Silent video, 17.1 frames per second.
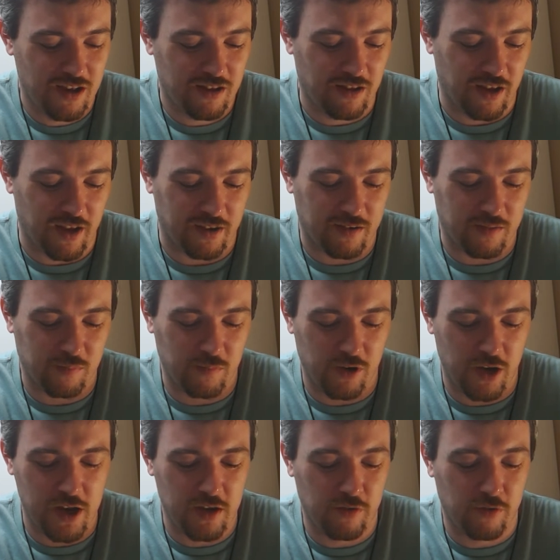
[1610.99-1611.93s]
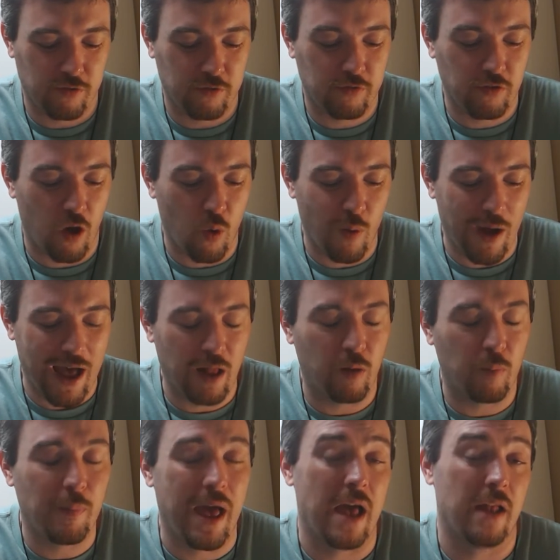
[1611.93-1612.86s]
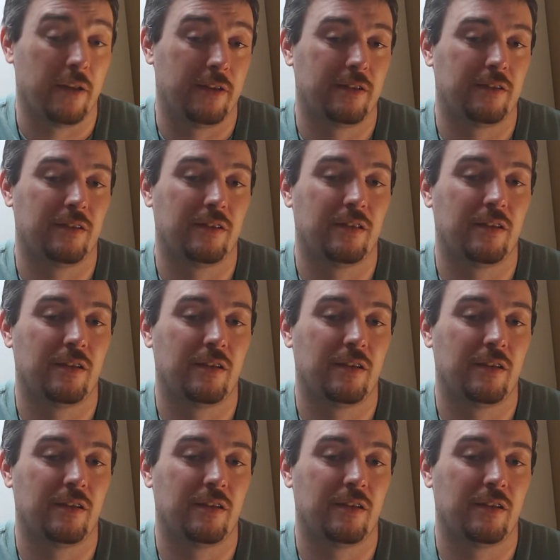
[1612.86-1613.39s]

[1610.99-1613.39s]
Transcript: Like, he's so hell-bent